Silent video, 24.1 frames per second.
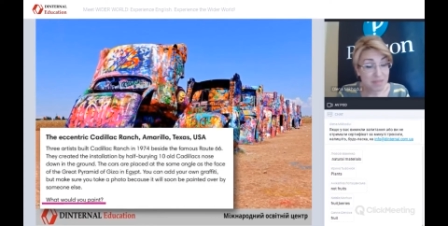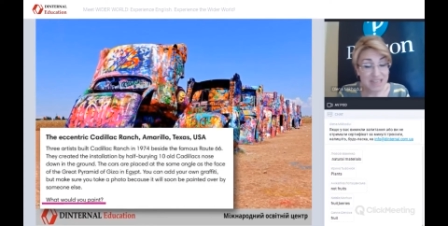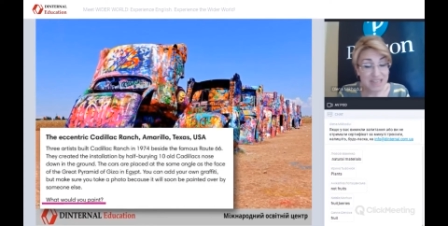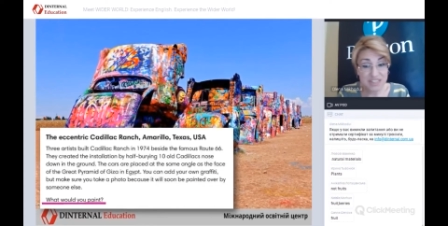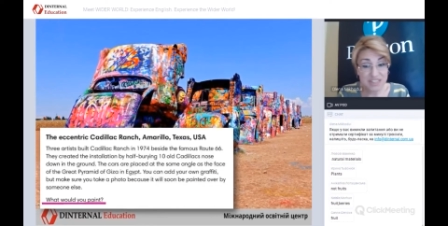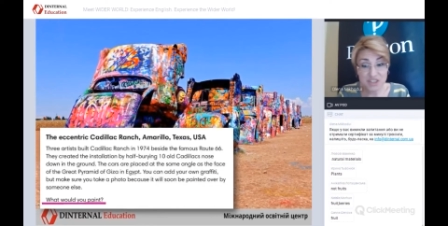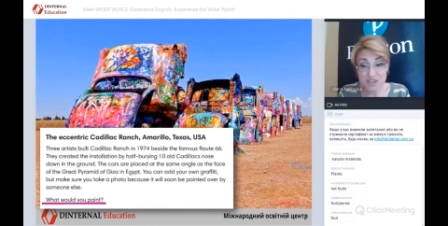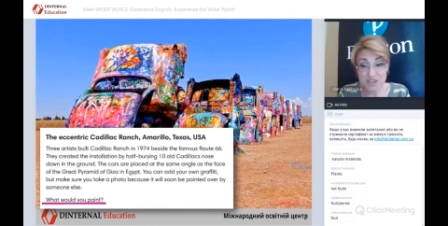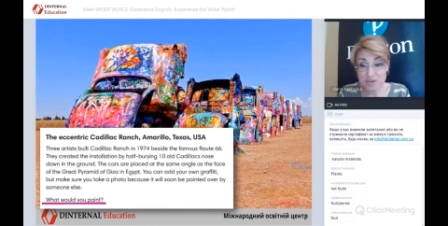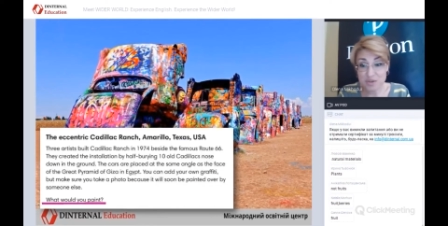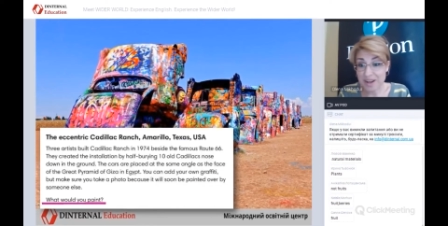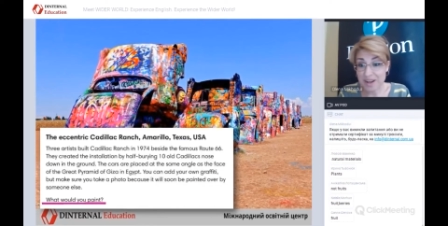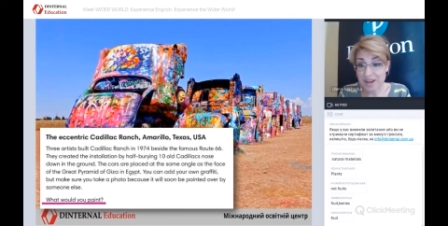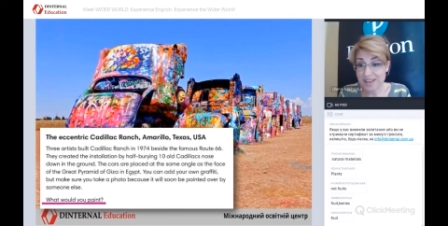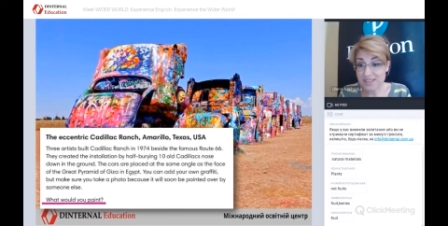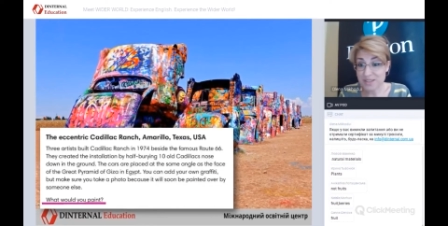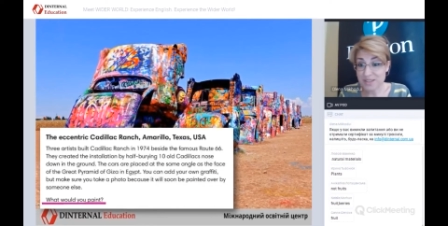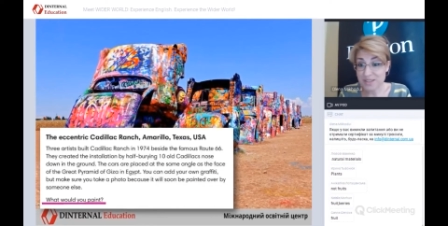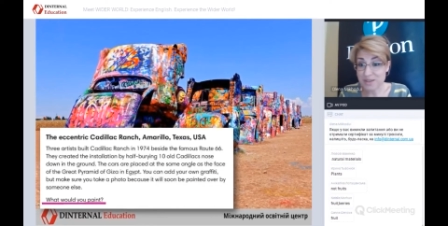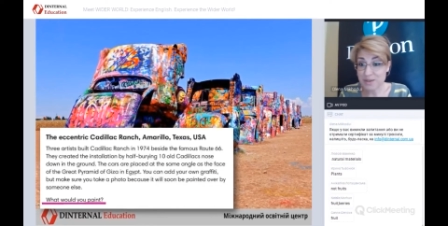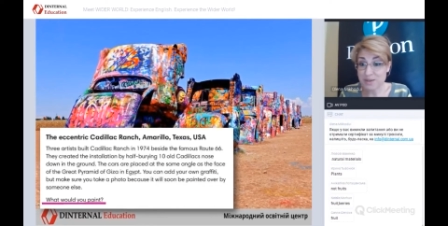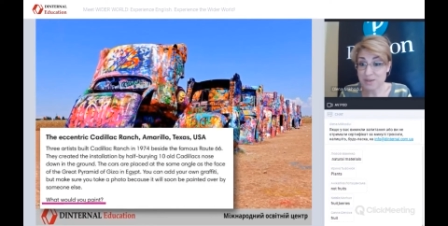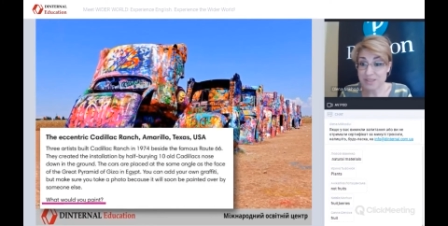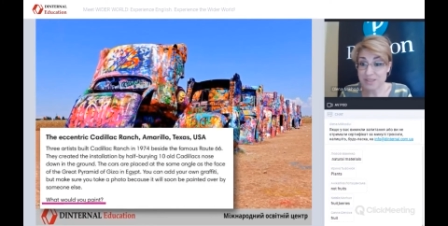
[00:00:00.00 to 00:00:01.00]
Imagine you
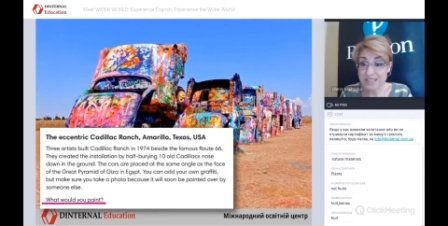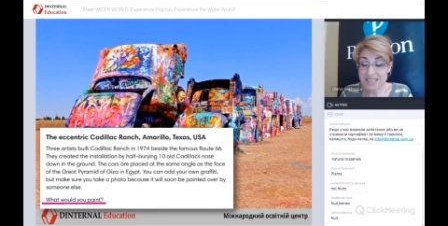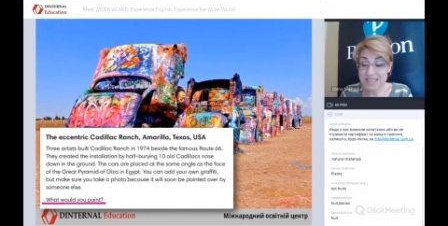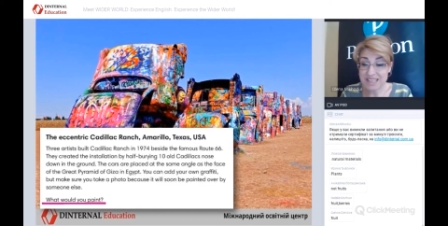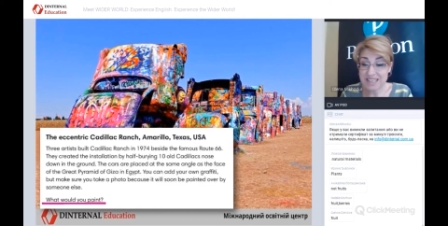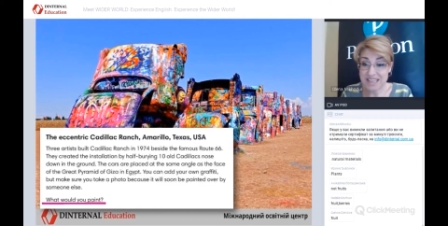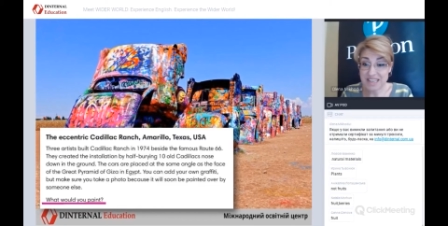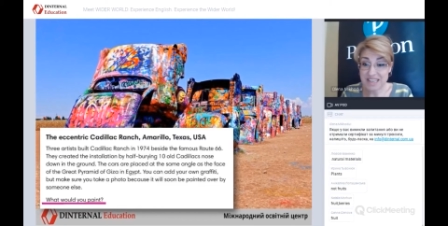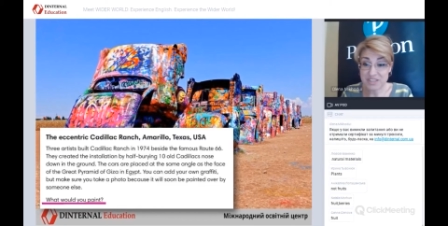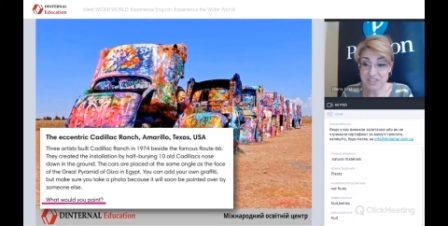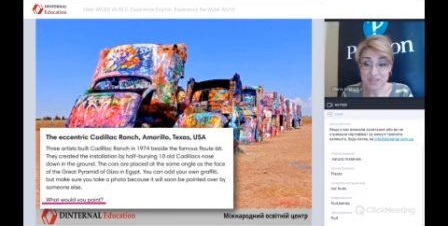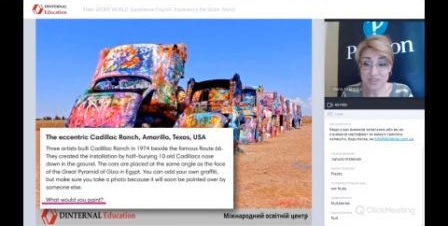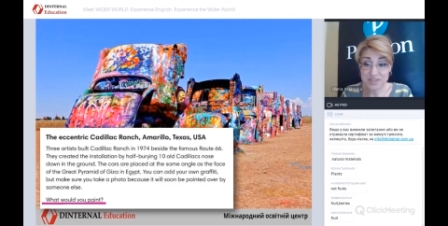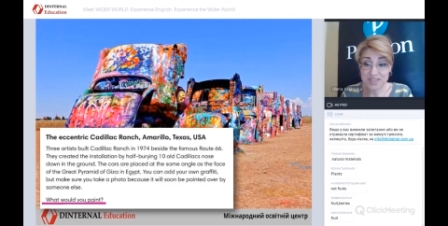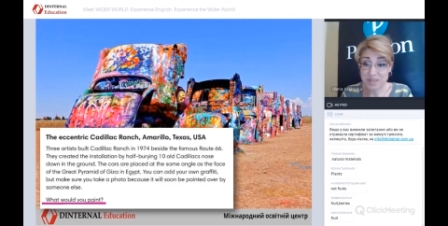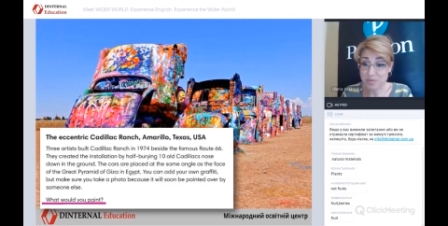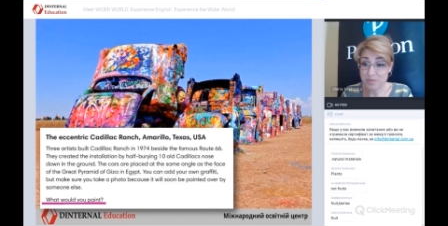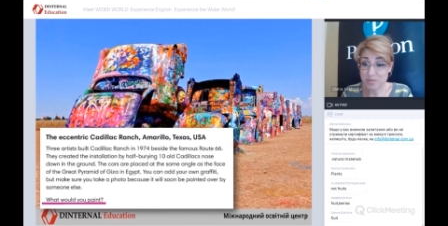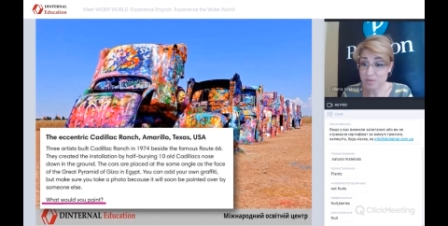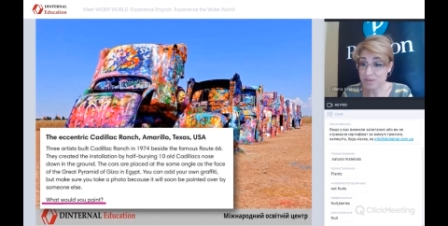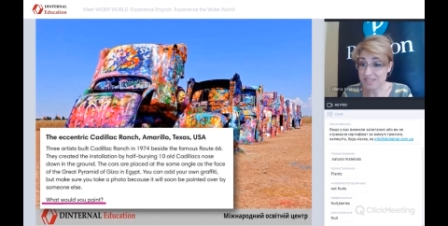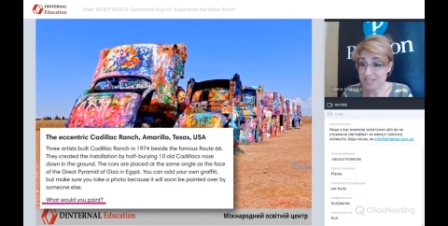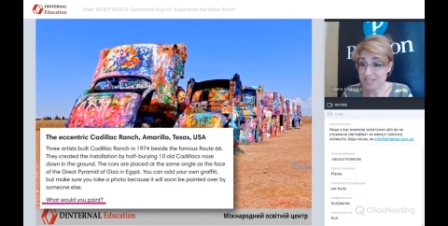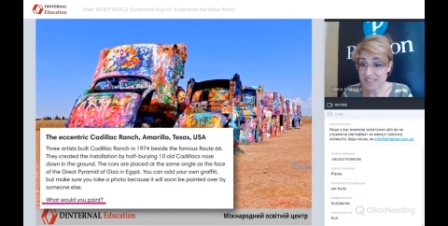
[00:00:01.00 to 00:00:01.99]
ask your teenagers, they
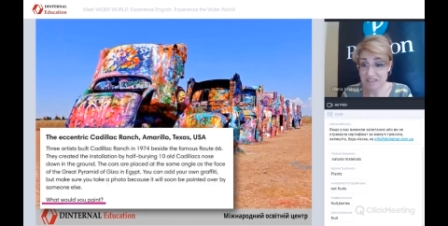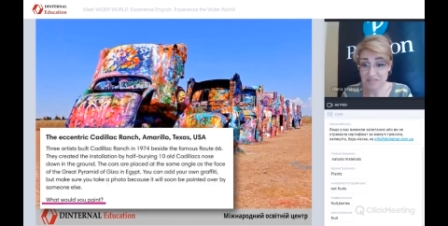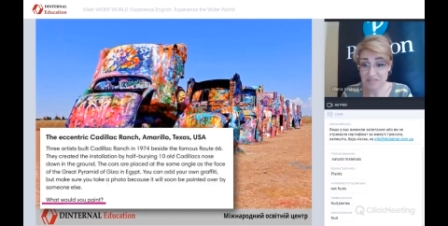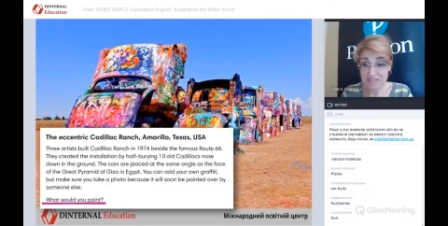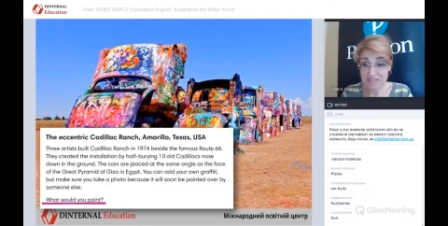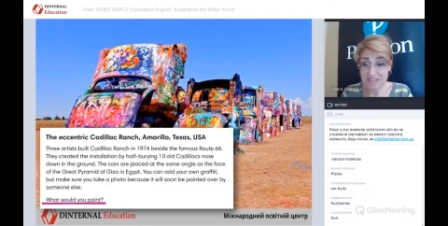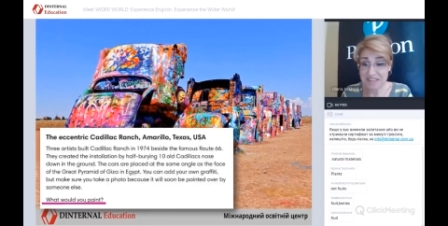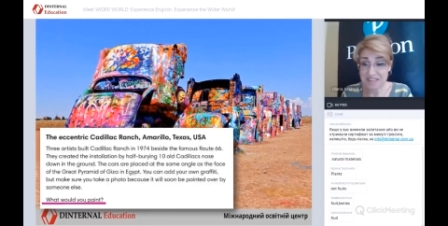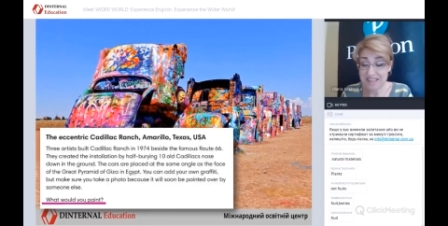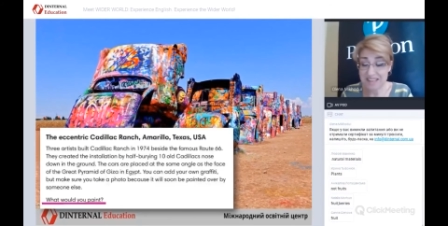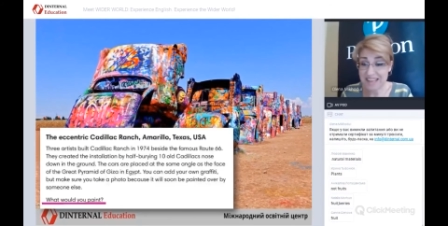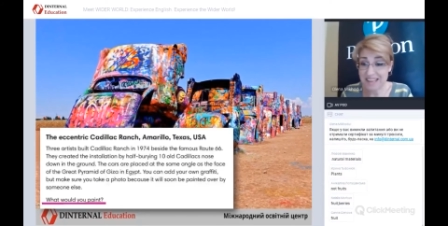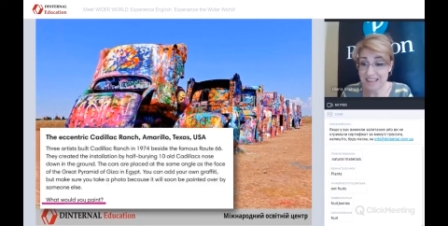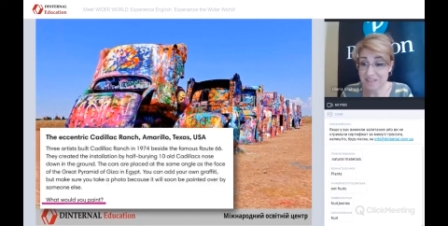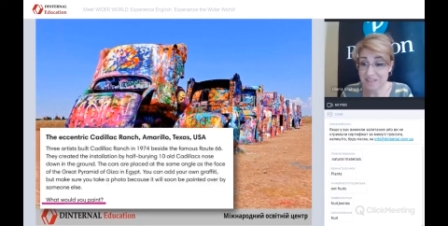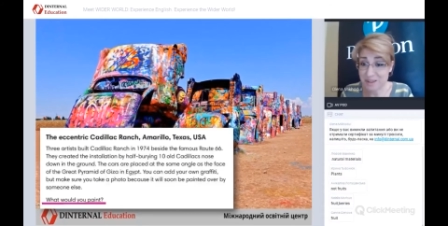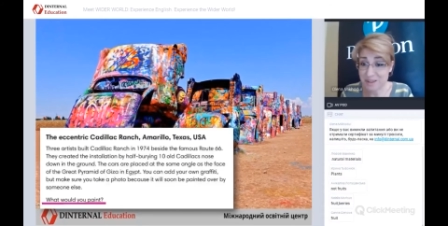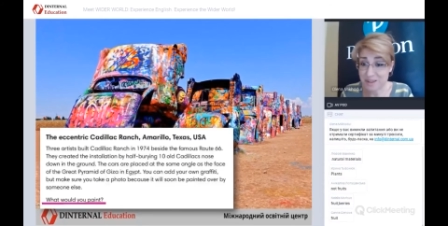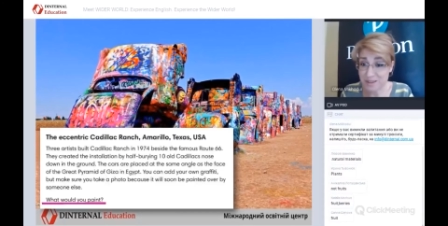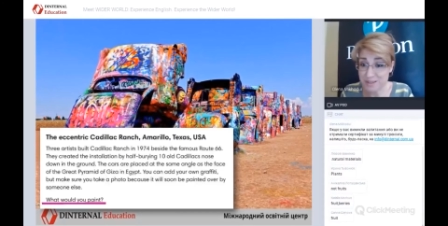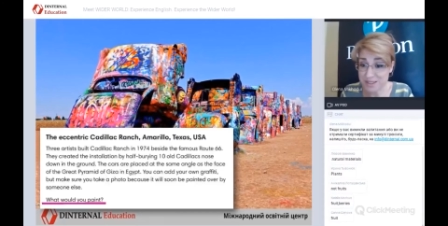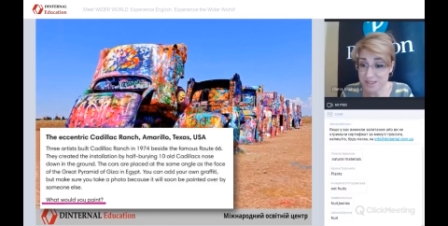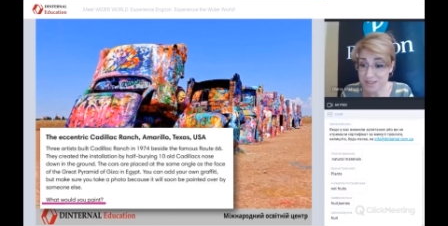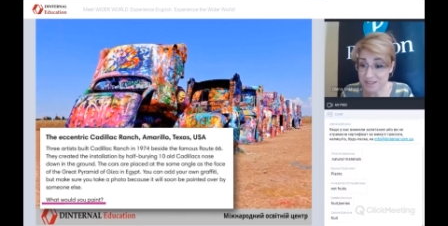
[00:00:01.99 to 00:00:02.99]
would definitely have
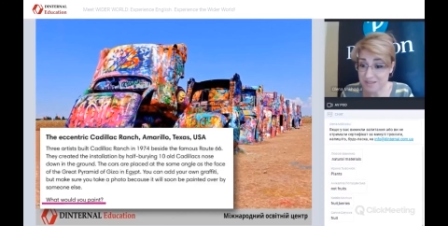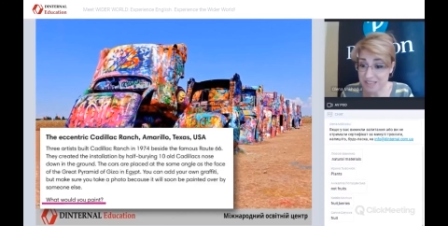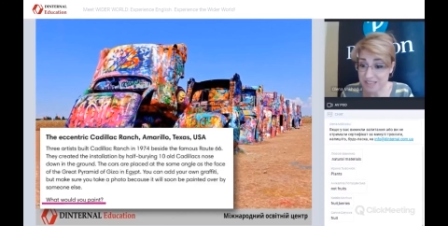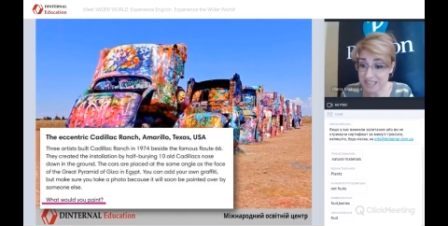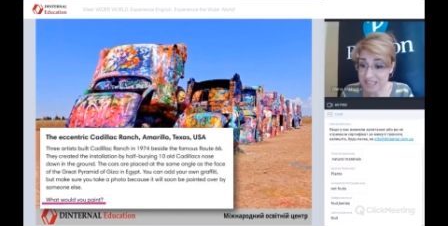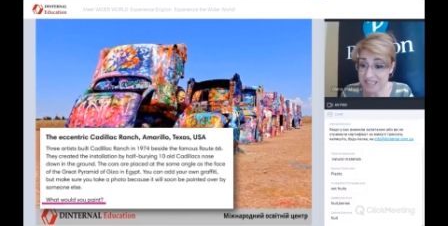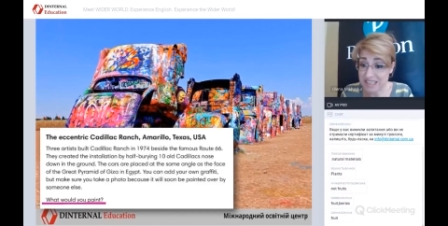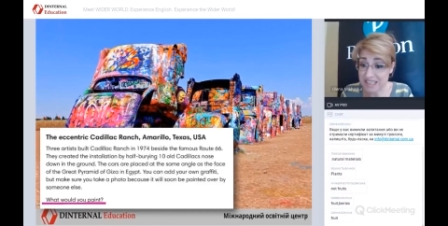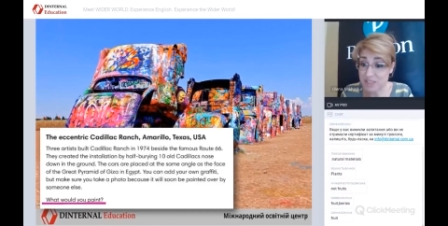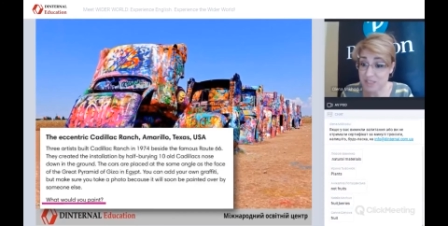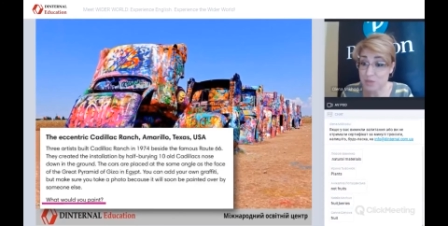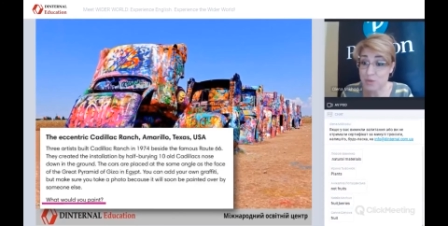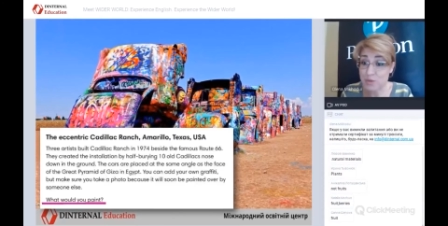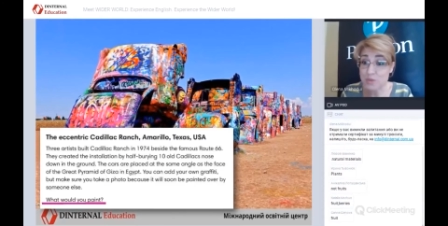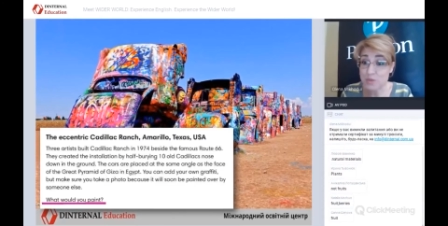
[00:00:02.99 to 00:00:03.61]
lots of ideas.